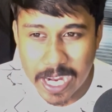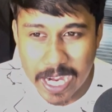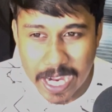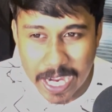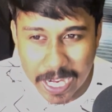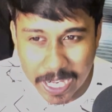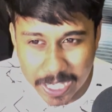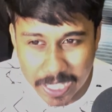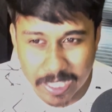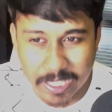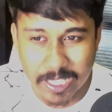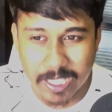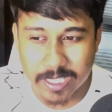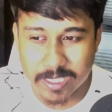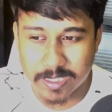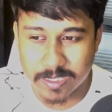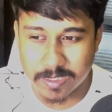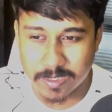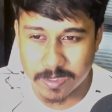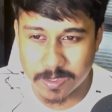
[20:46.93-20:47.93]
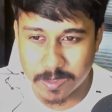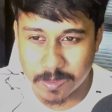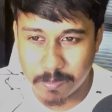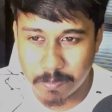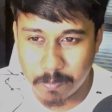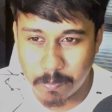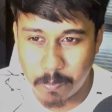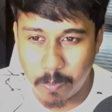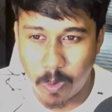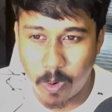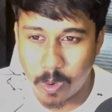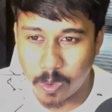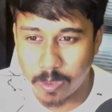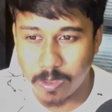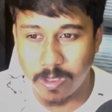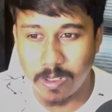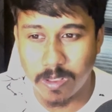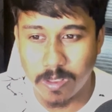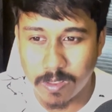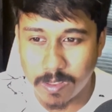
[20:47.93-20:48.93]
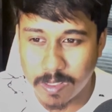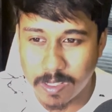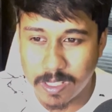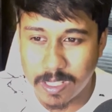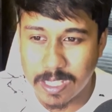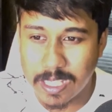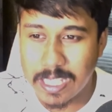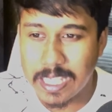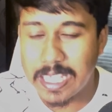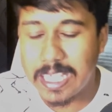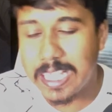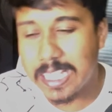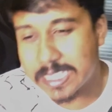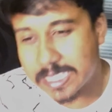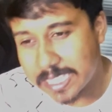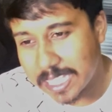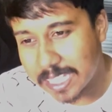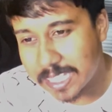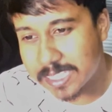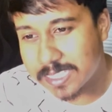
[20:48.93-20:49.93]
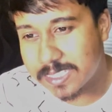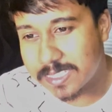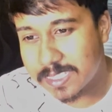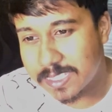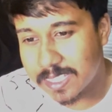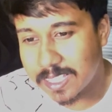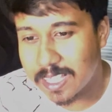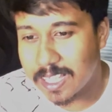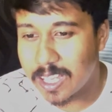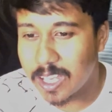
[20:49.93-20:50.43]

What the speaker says: hitting this pawn, e6,